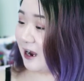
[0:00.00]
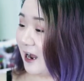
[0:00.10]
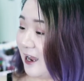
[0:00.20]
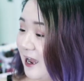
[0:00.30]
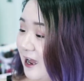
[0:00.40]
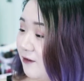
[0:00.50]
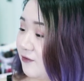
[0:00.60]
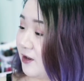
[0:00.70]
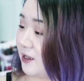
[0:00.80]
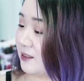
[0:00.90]
I
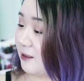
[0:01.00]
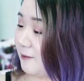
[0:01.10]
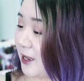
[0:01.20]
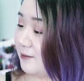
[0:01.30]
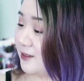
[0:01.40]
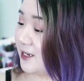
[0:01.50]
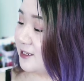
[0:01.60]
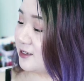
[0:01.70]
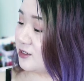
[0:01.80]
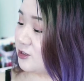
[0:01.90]
have the
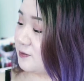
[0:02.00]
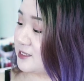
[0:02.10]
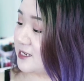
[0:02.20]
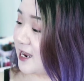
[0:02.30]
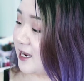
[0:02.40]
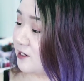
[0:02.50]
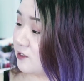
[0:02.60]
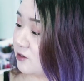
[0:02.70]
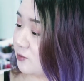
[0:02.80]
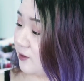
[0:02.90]
Maybelline
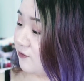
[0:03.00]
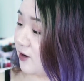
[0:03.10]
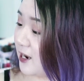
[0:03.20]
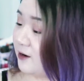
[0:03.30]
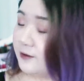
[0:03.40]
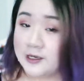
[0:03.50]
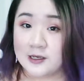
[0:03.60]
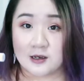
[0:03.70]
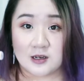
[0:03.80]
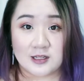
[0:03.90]
Superstay
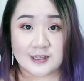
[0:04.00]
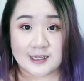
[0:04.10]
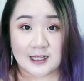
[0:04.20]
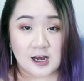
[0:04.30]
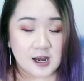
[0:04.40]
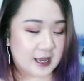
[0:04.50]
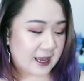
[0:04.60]
24-hour concealer,